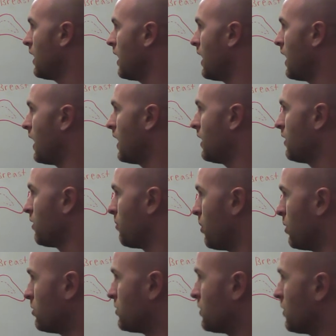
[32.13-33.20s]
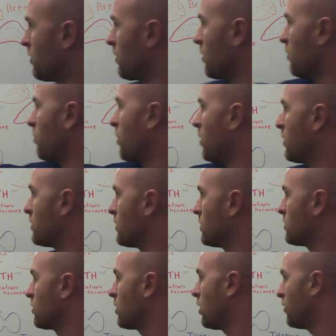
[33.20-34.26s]
And the posterior part is
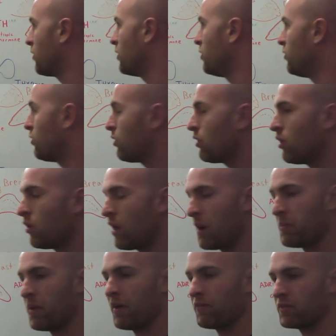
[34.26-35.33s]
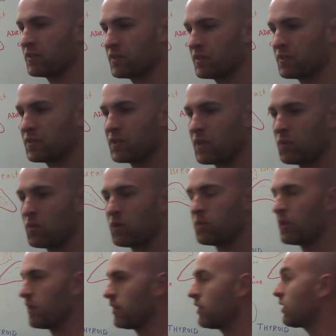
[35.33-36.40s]
also called the neurohypophysis. And one
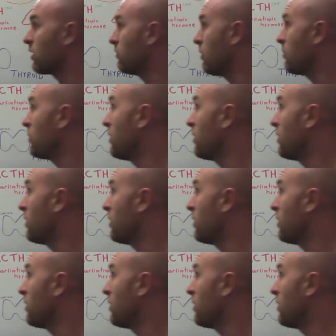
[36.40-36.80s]
way that you can remember